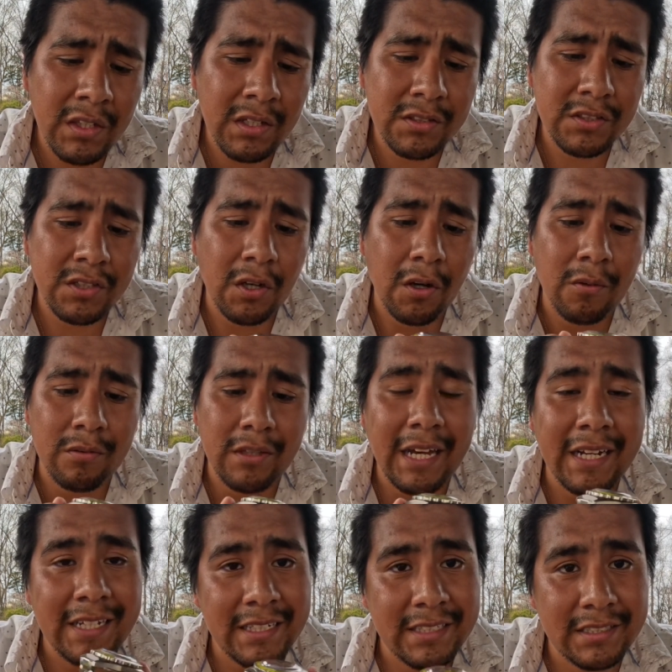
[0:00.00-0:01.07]
so that
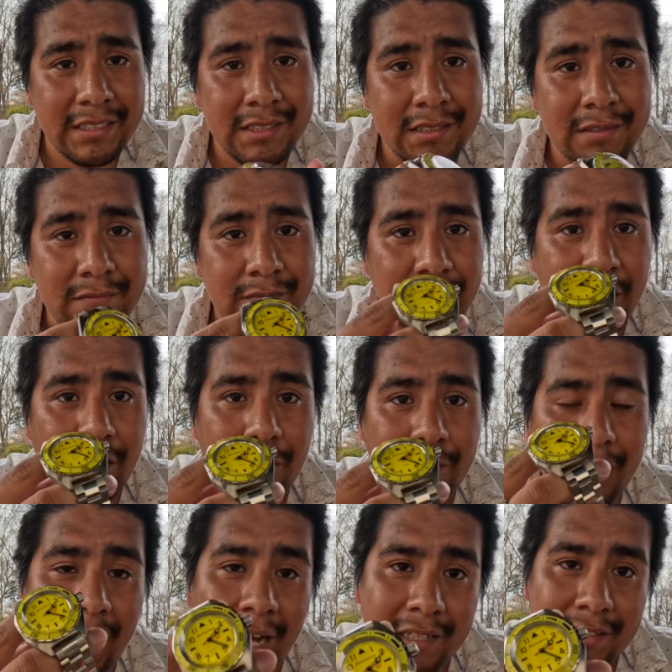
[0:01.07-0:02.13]
is
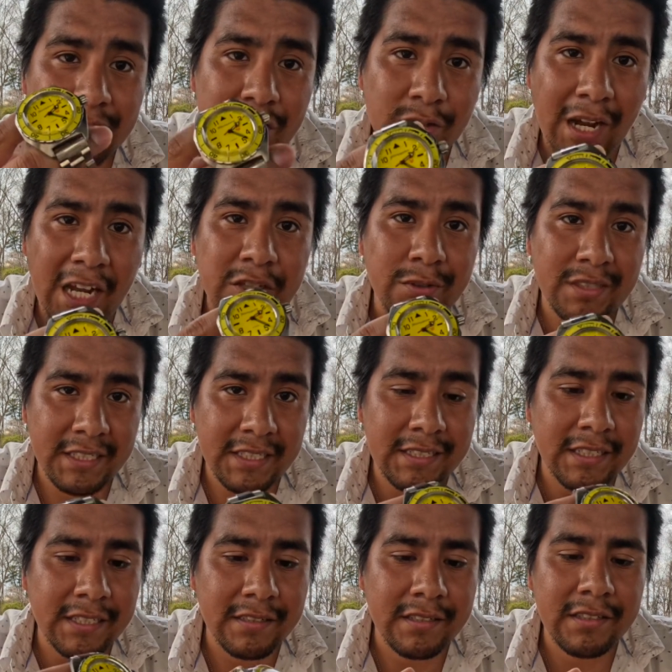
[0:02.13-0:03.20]
not scratch
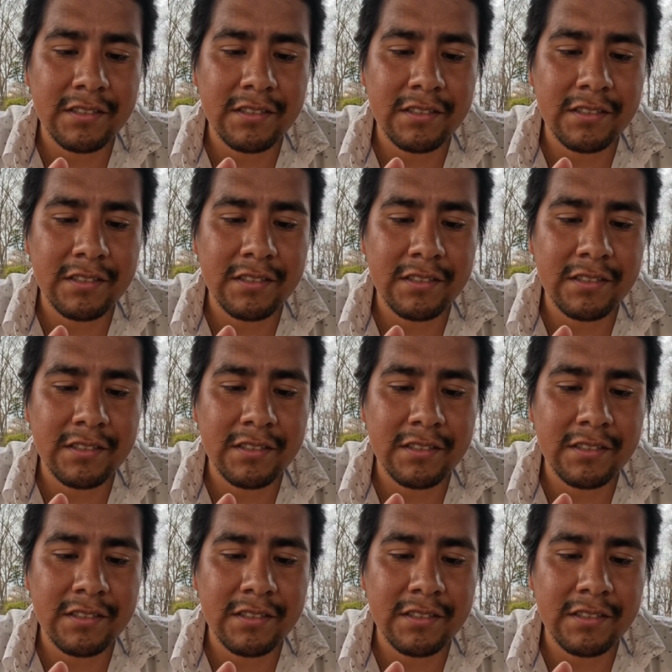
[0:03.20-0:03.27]
resistant,